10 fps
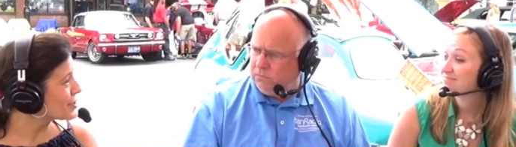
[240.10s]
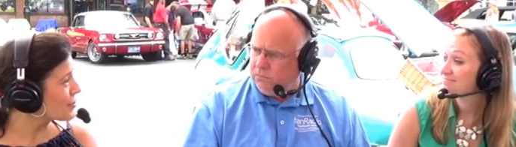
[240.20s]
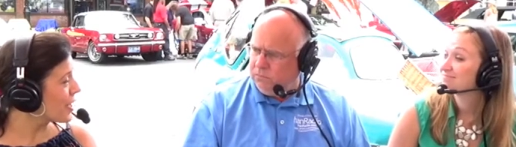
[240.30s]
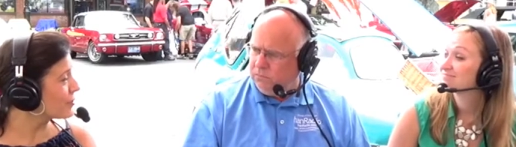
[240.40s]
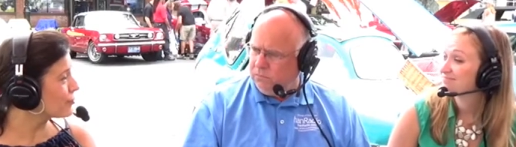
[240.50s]

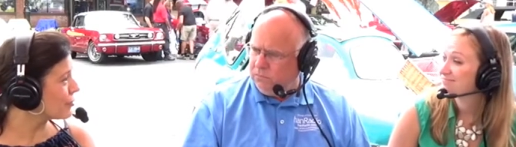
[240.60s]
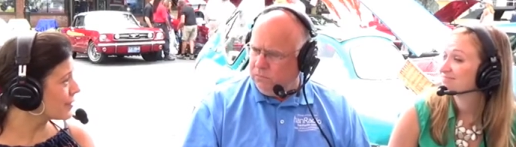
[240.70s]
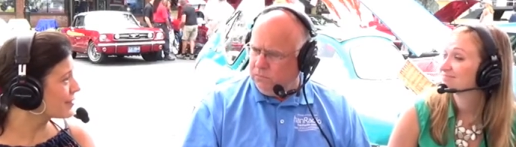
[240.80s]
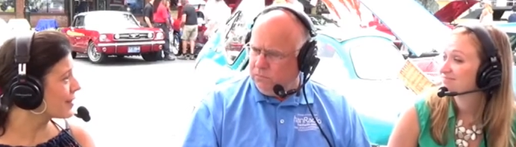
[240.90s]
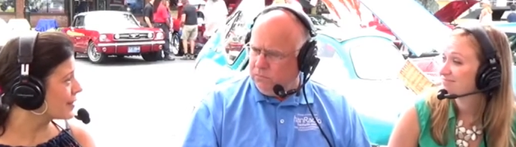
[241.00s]
Speaker 1: that's just
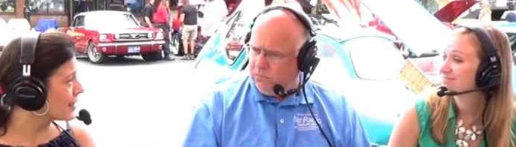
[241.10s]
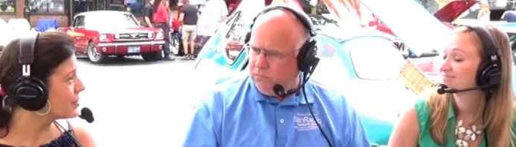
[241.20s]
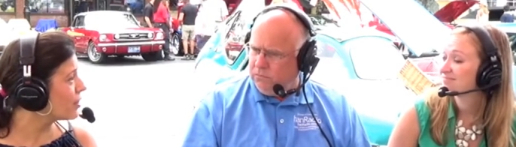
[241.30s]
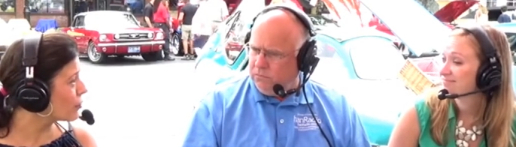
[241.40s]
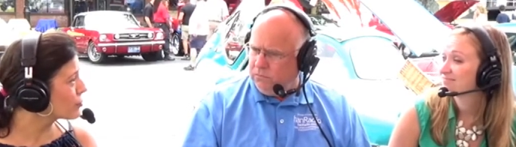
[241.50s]
a,
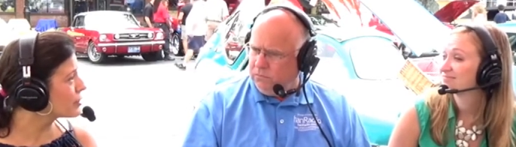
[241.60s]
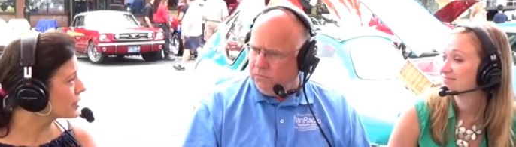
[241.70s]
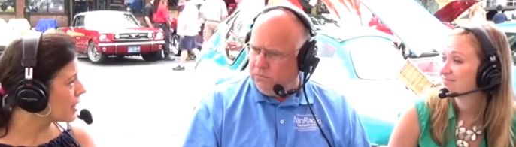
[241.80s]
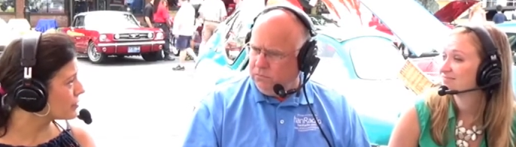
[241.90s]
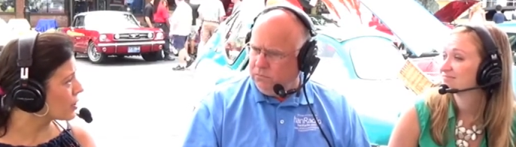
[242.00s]
another
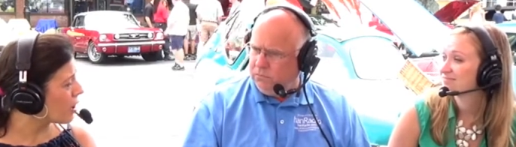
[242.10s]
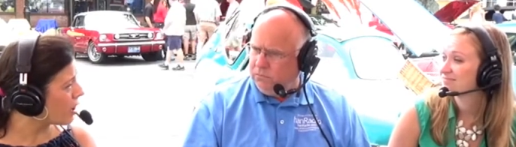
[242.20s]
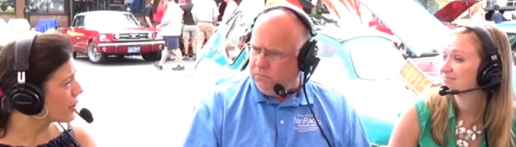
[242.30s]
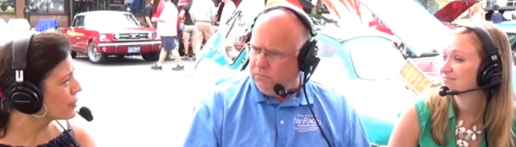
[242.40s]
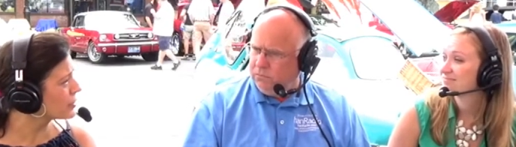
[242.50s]
level, a higher
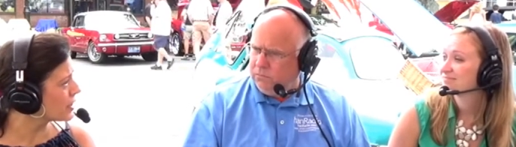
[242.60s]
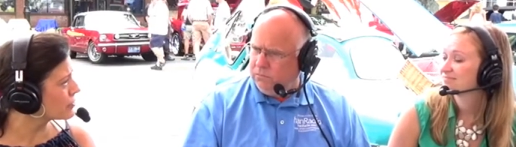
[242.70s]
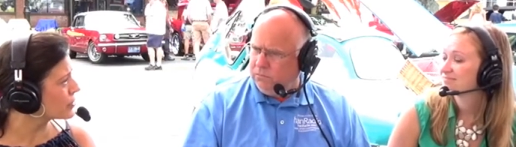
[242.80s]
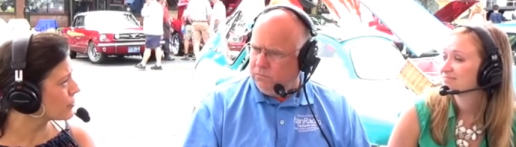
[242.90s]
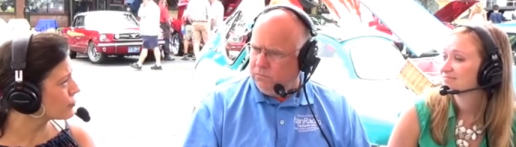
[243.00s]
level
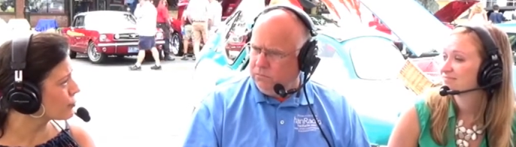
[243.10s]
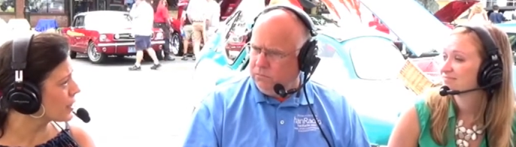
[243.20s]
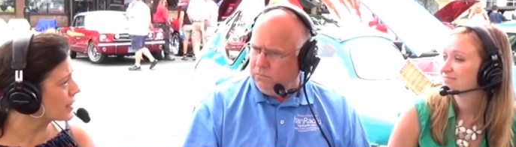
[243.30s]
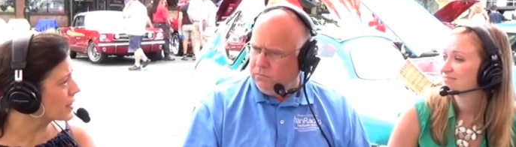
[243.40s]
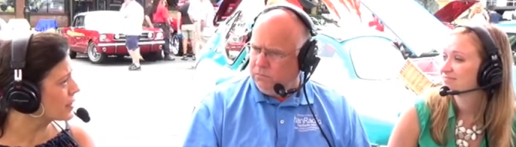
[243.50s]
of
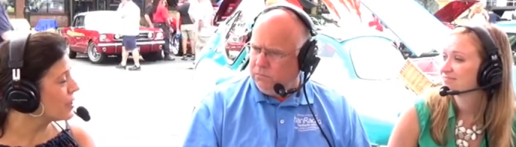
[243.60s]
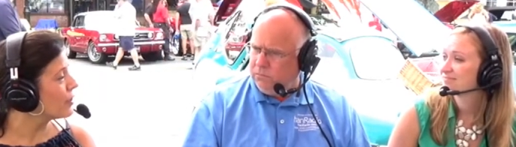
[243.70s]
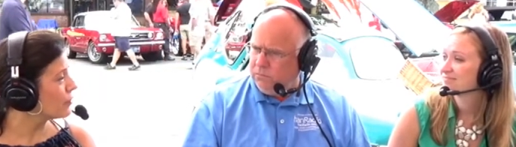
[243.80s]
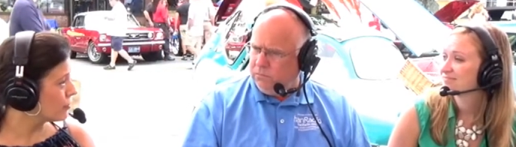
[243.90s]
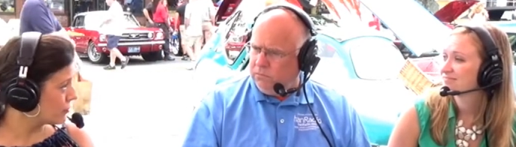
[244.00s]
training
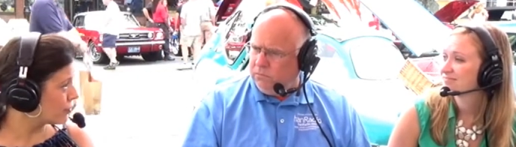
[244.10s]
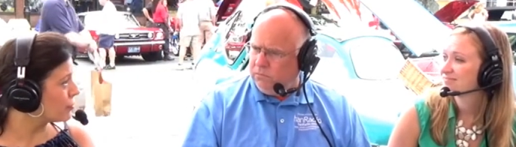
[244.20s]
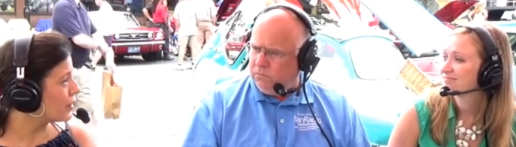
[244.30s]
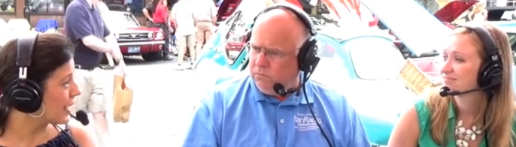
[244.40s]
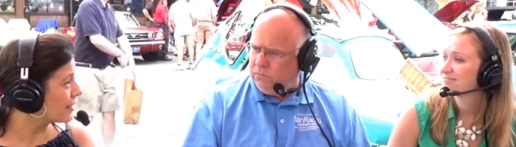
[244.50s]
to
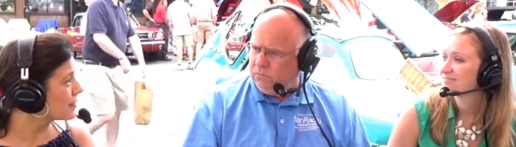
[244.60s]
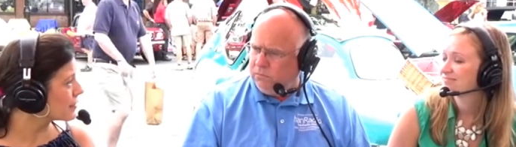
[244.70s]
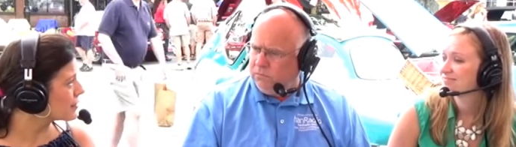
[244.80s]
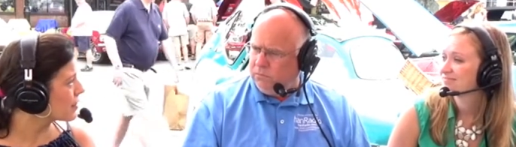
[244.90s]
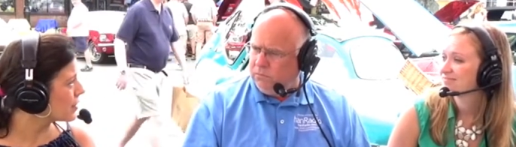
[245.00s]
handle
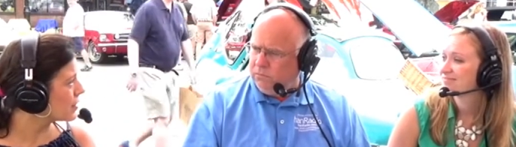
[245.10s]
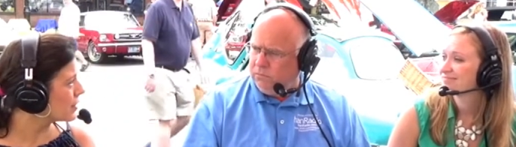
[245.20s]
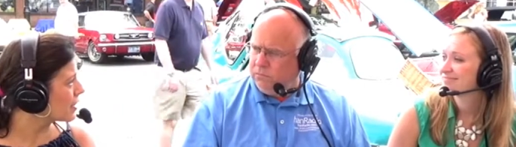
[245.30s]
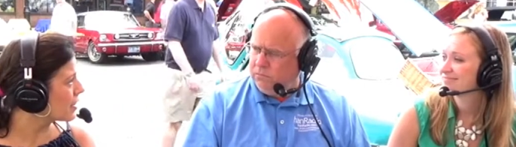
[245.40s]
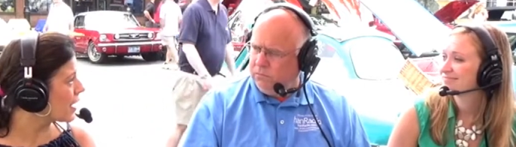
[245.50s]
the uh,
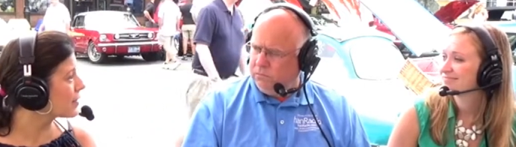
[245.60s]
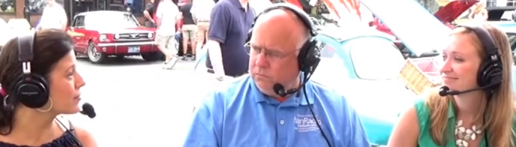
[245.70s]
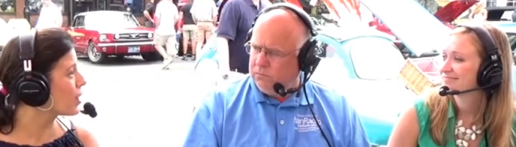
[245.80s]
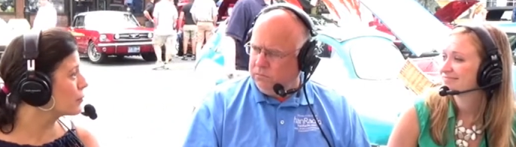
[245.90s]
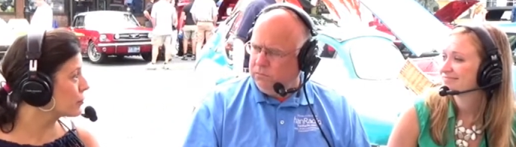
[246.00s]

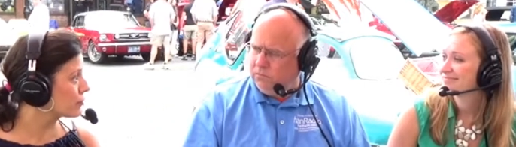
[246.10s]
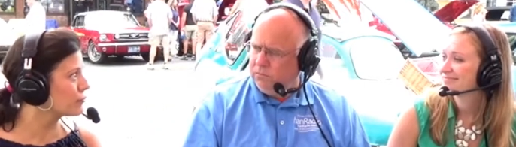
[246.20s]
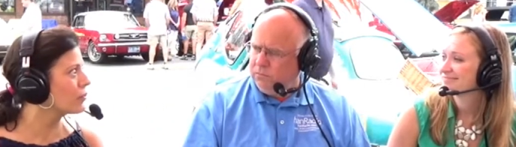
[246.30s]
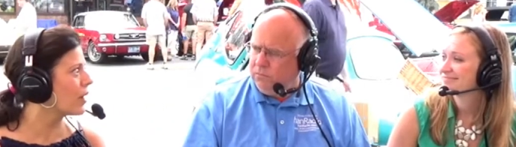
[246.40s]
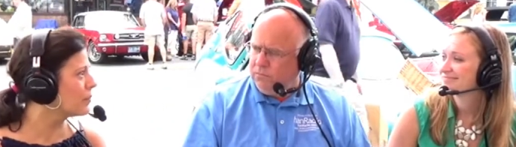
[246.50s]
Alzheimer's
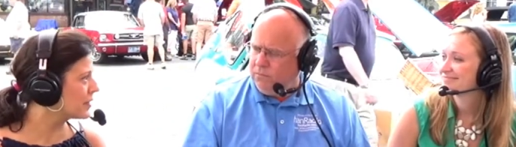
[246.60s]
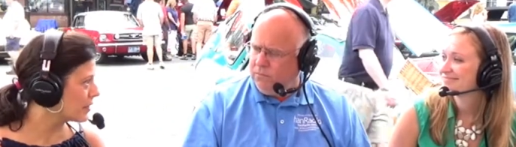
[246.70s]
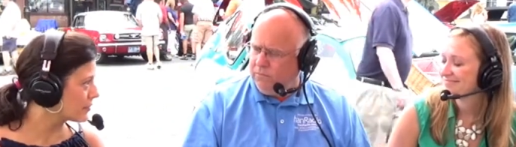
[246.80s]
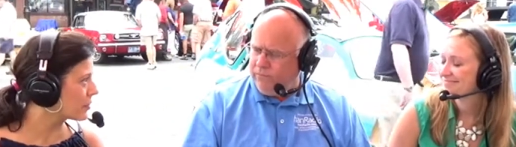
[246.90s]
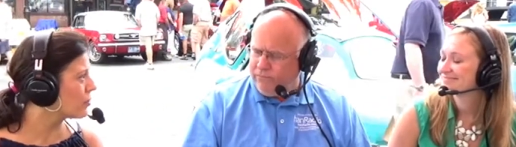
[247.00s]
tsunami, as they
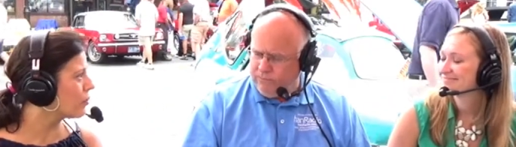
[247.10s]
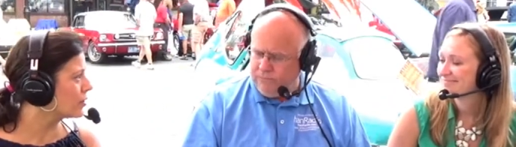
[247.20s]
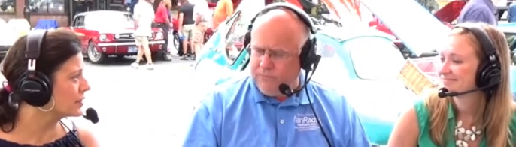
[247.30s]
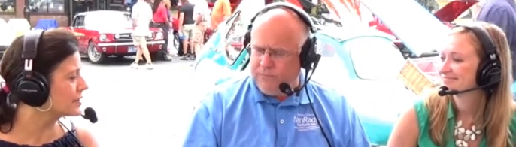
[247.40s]
call it.